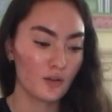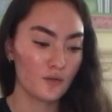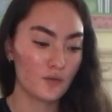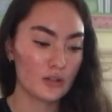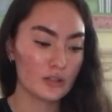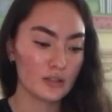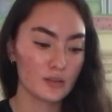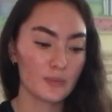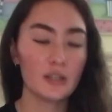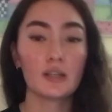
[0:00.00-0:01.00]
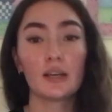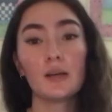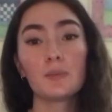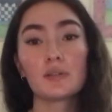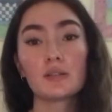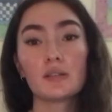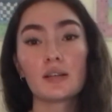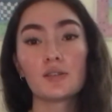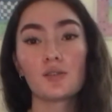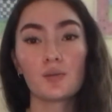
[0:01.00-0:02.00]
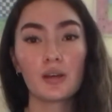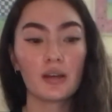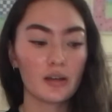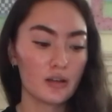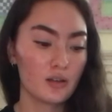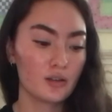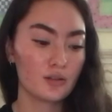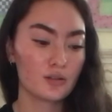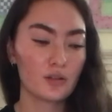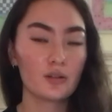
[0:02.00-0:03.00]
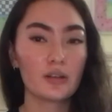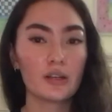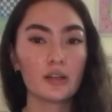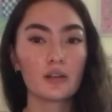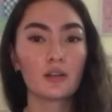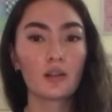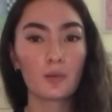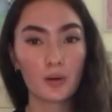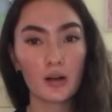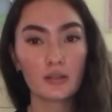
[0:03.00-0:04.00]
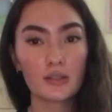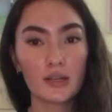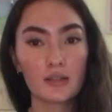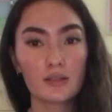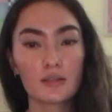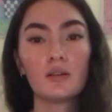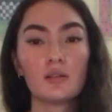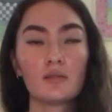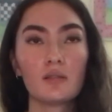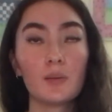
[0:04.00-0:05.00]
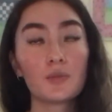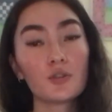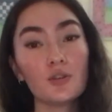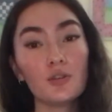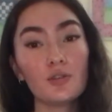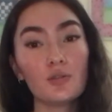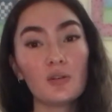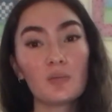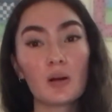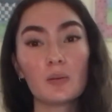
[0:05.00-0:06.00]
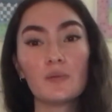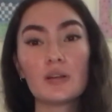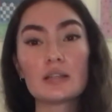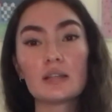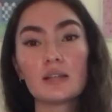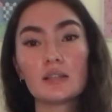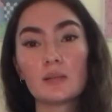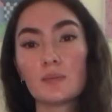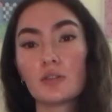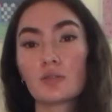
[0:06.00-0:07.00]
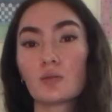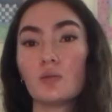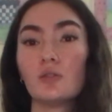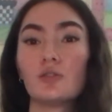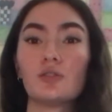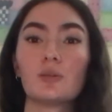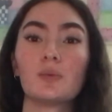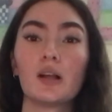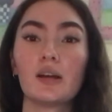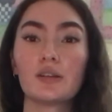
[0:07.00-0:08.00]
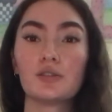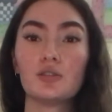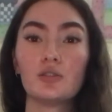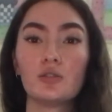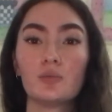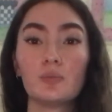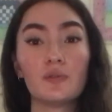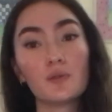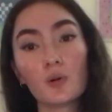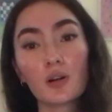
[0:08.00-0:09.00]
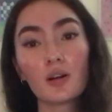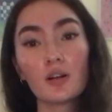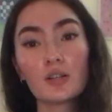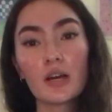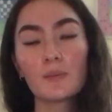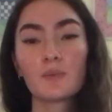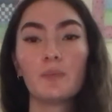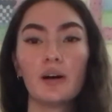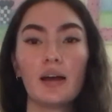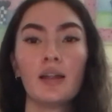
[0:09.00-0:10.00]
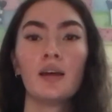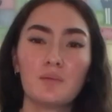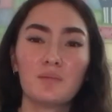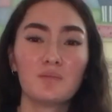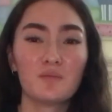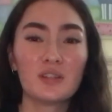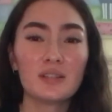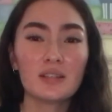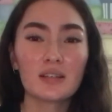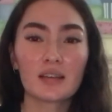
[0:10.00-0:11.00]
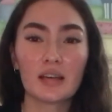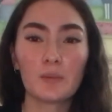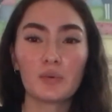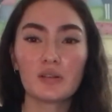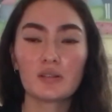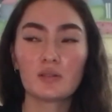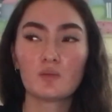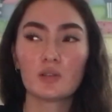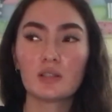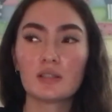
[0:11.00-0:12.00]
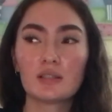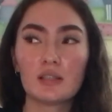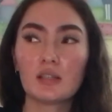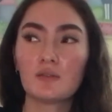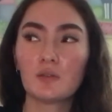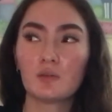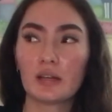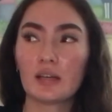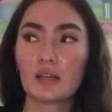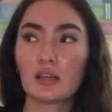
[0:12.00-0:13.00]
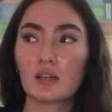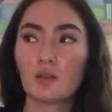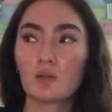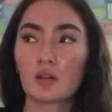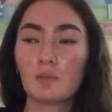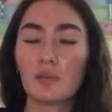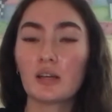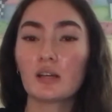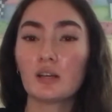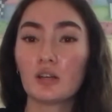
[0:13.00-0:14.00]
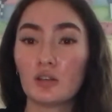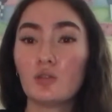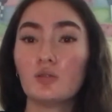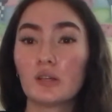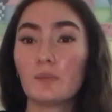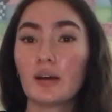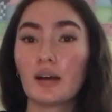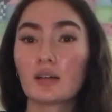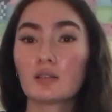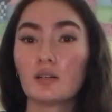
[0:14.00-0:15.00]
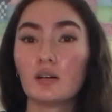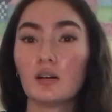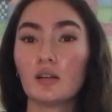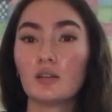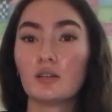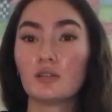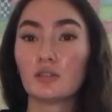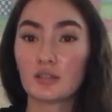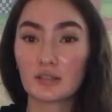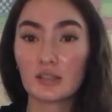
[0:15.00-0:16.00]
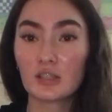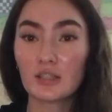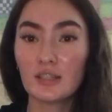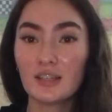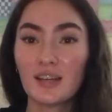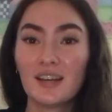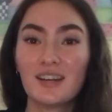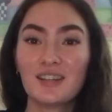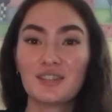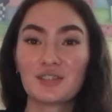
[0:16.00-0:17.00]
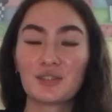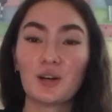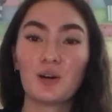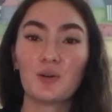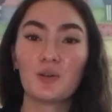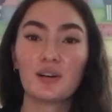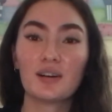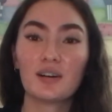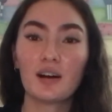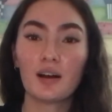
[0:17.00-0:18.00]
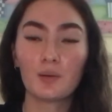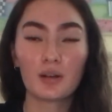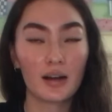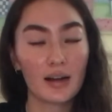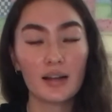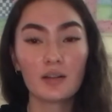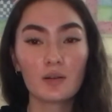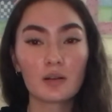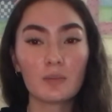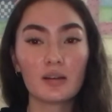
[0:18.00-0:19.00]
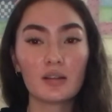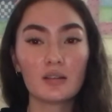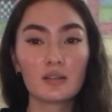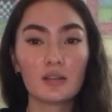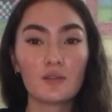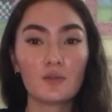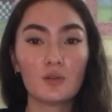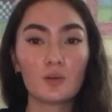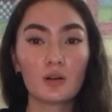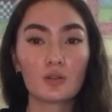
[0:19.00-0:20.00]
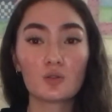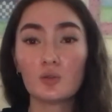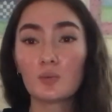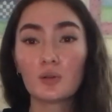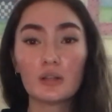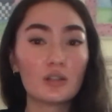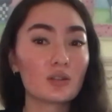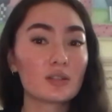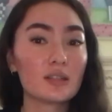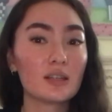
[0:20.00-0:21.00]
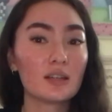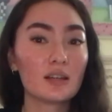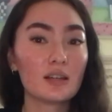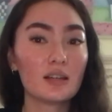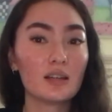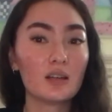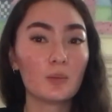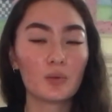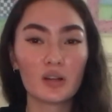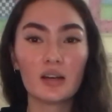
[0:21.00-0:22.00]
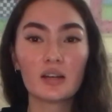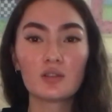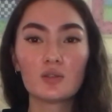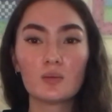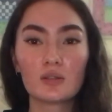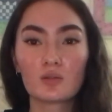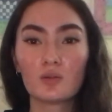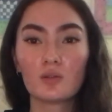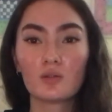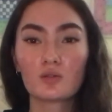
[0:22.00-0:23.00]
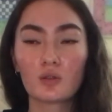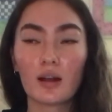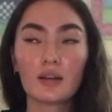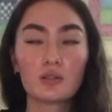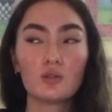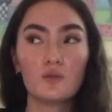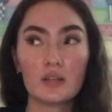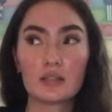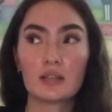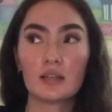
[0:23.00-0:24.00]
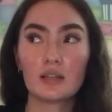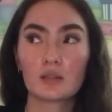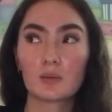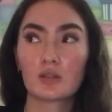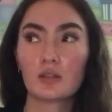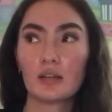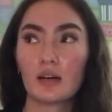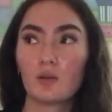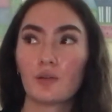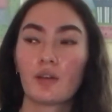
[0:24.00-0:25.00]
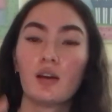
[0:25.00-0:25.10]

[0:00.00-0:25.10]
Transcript: visit as many campuses as you can during the process. I'm sure you have probably visited some of the schools you're applying to before college apps, but visiting a campus and really seeing if you like it can make a huge impact on your decision. So I would highly recommend, if you are super interested in applying to a school, trying to visit it, especially now with